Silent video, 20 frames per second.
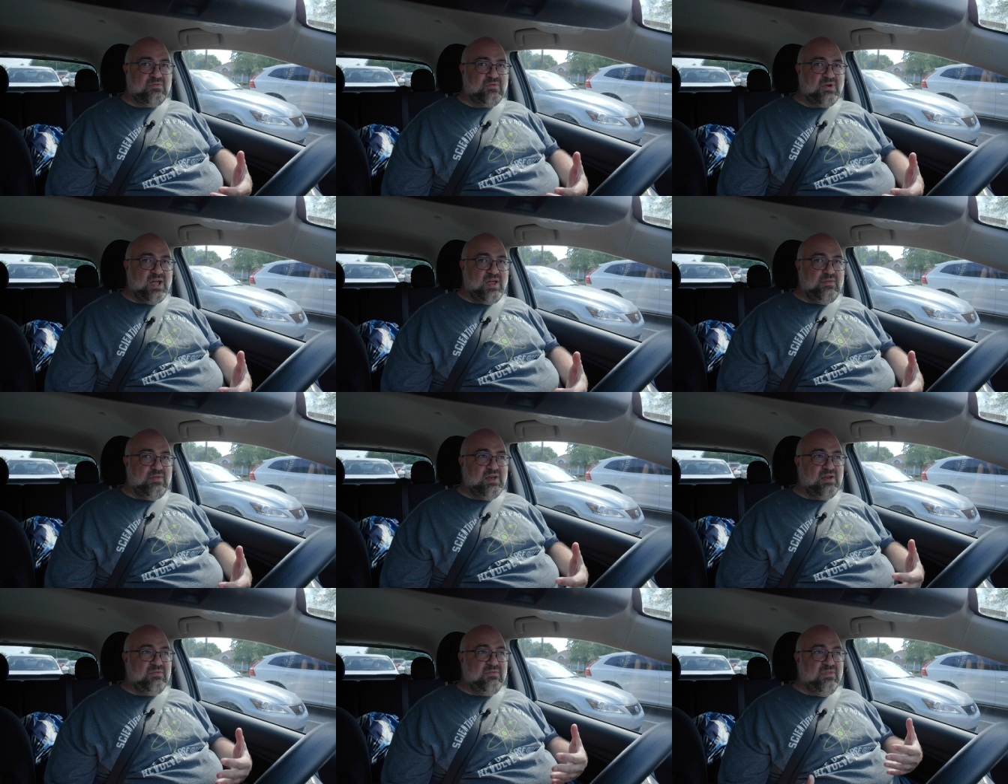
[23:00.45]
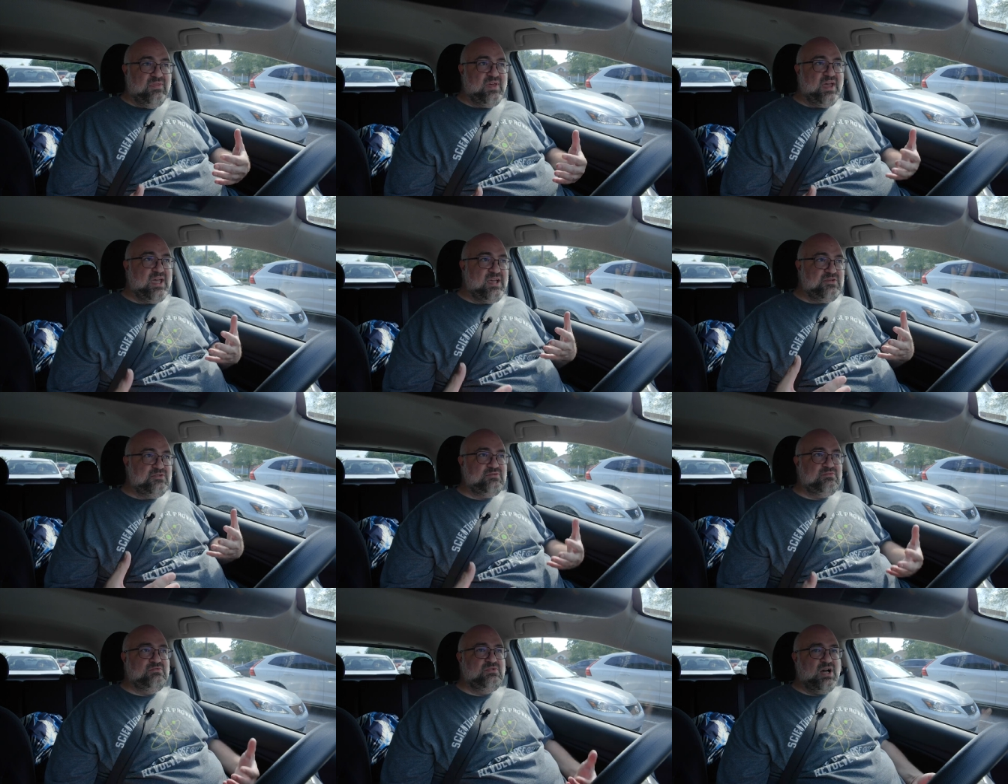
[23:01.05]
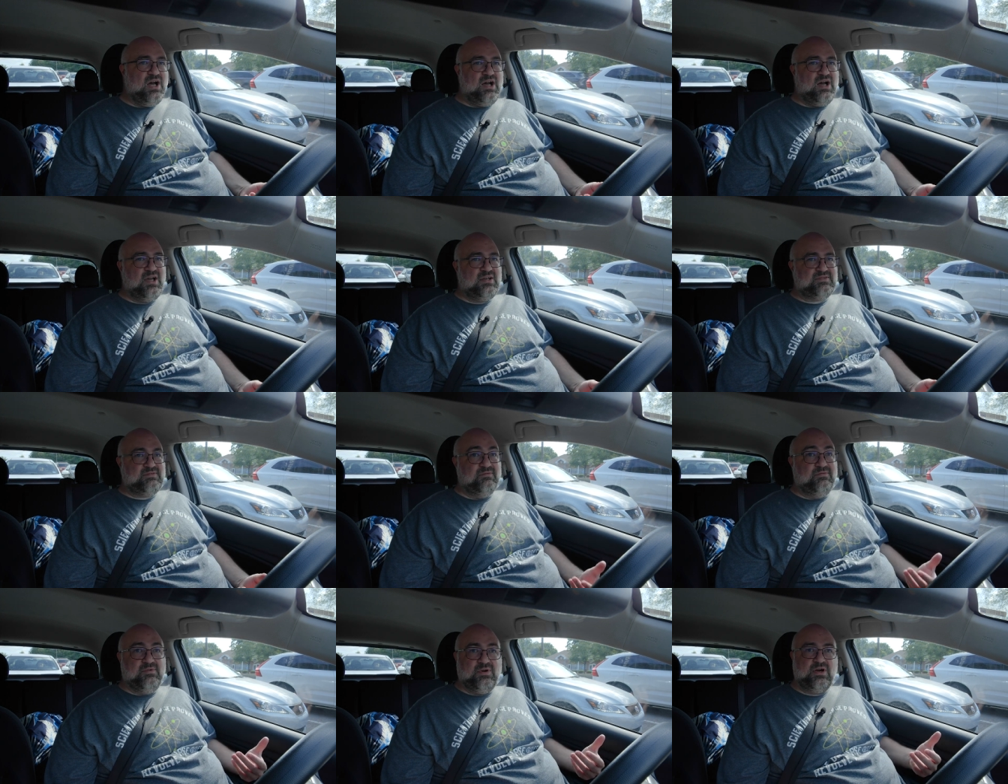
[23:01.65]
afraid that if they do
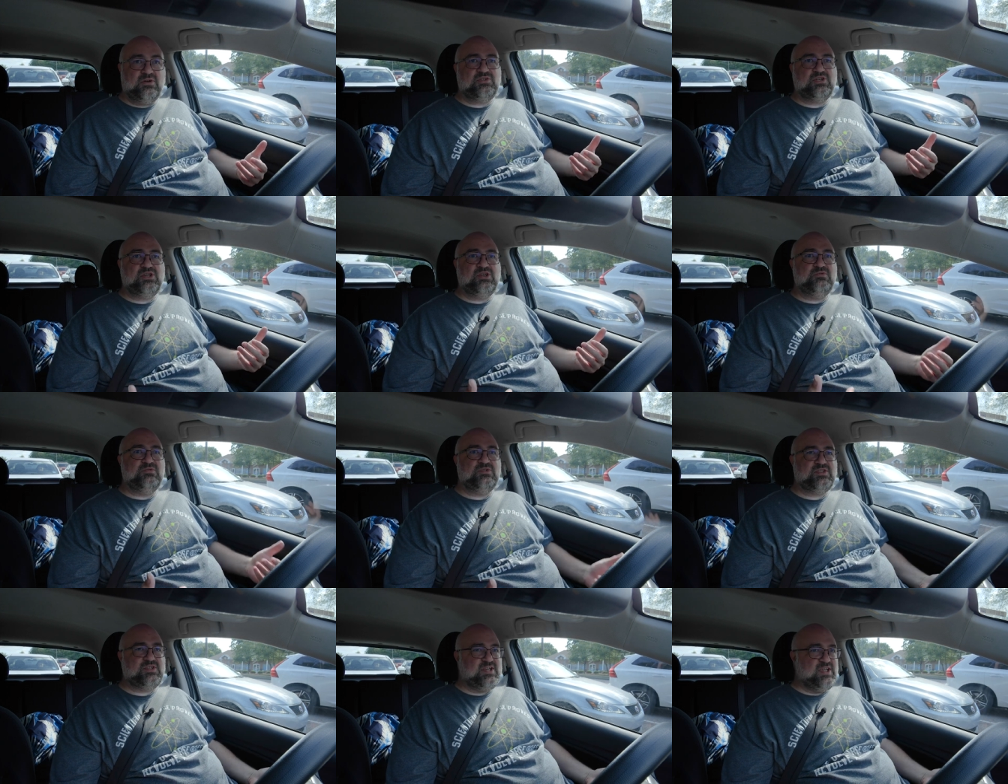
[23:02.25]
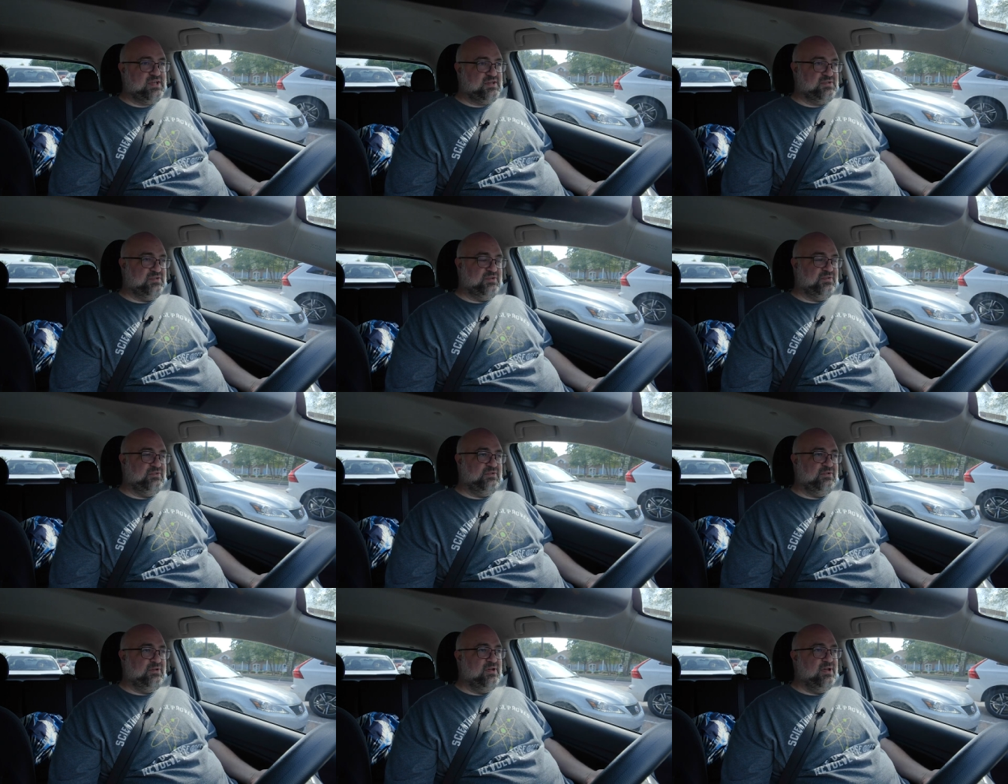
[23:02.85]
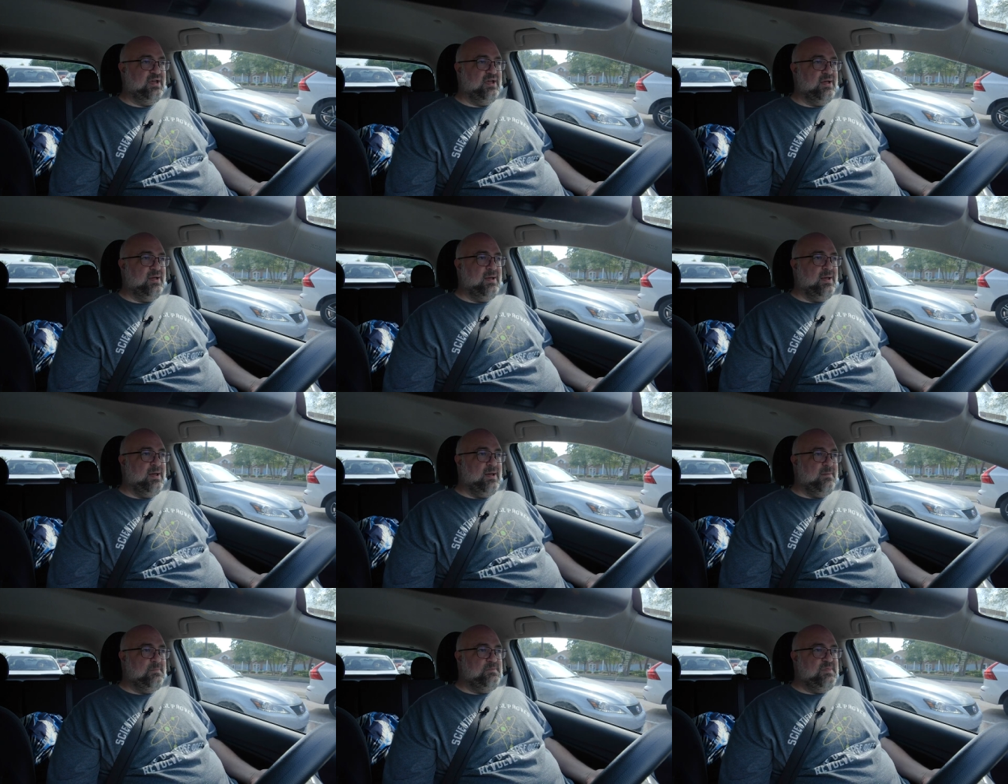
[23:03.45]
not virtue signal
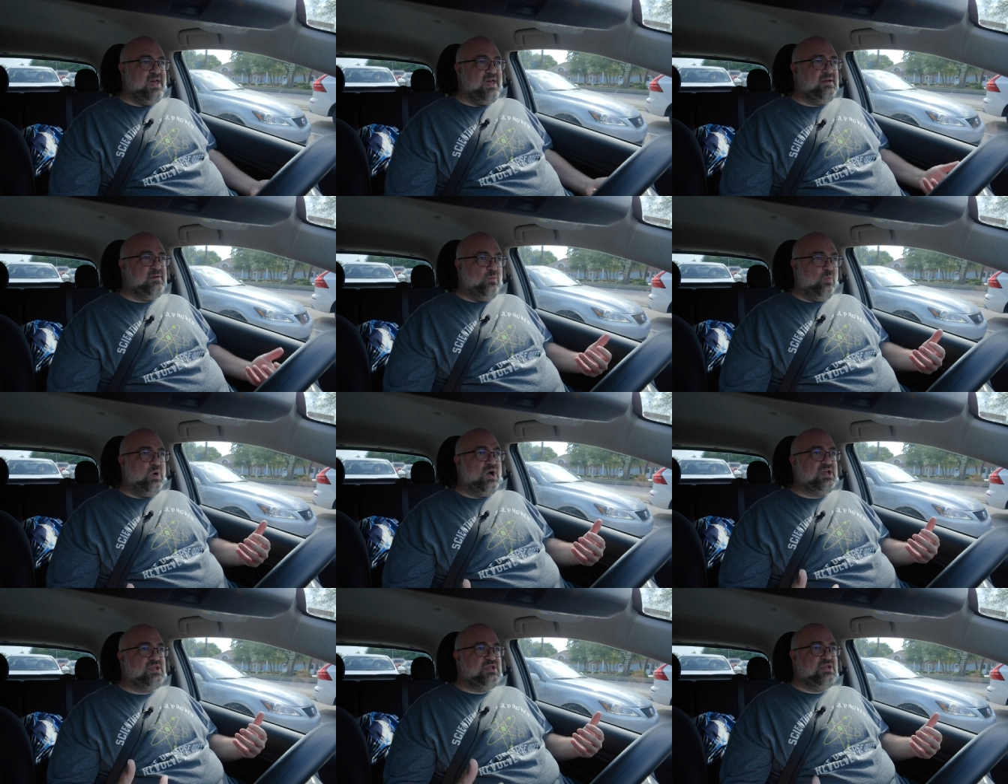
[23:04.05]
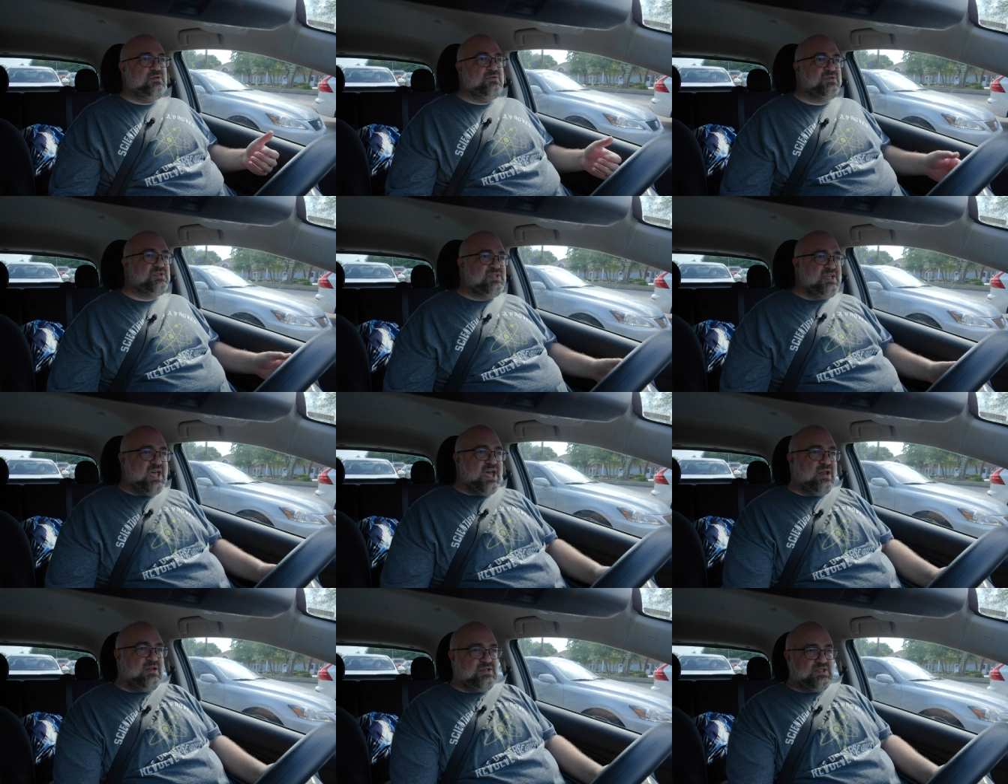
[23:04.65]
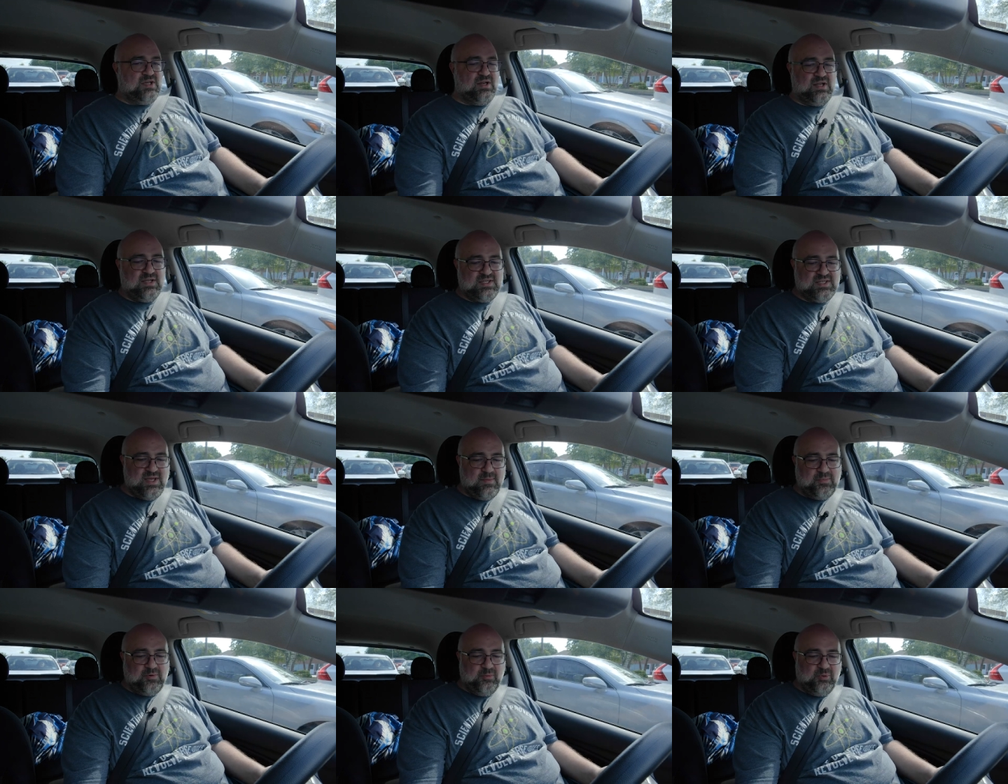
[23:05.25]
that what you said is
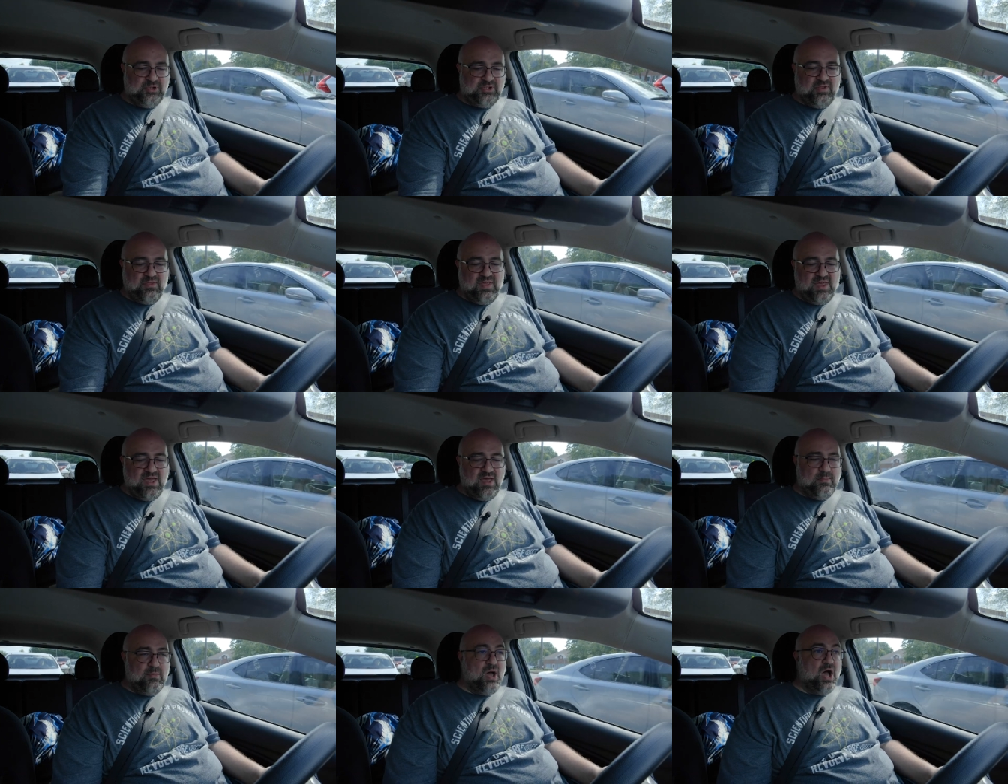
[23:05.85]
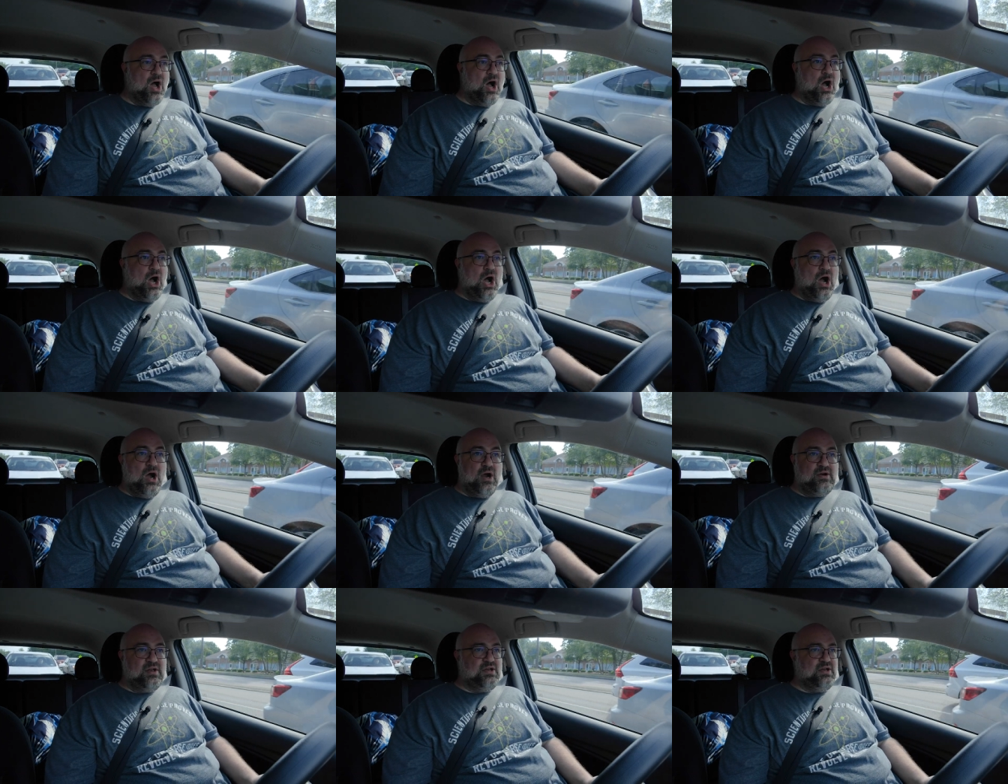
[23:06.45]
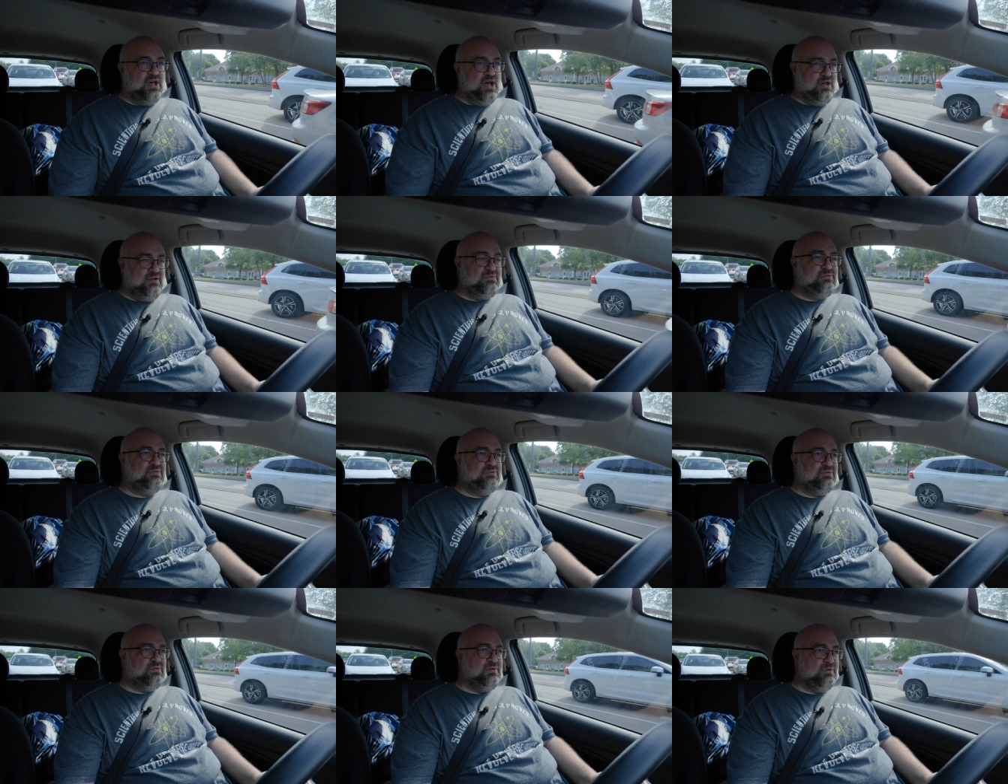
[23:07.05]
unacceptable to them hard
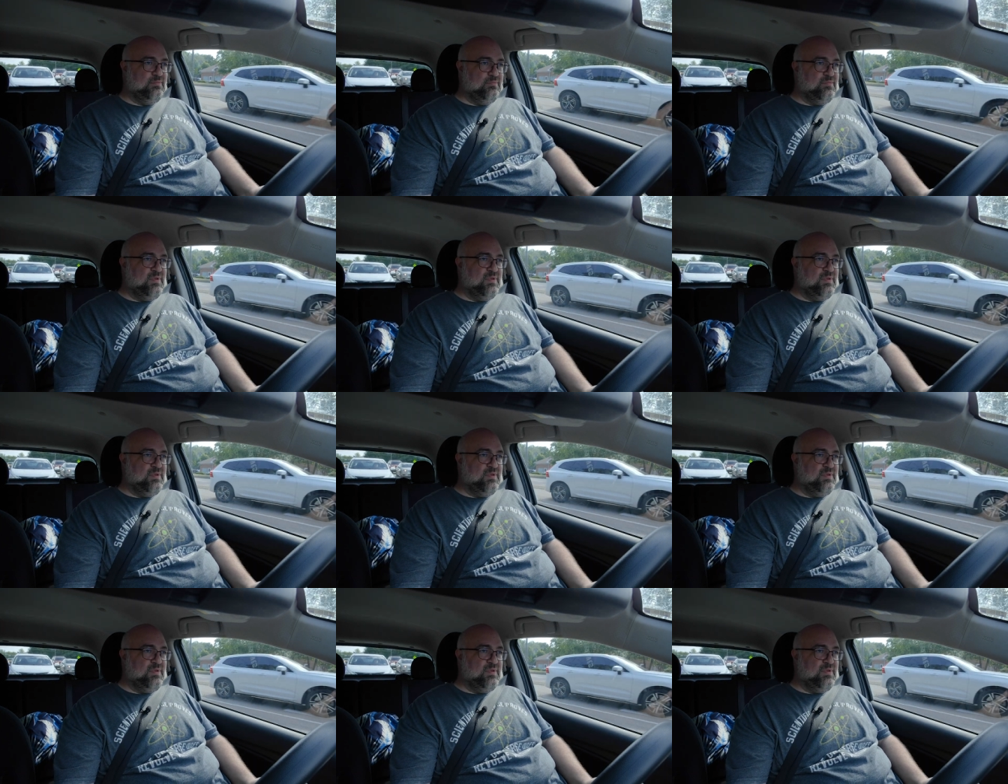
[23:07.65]
enough,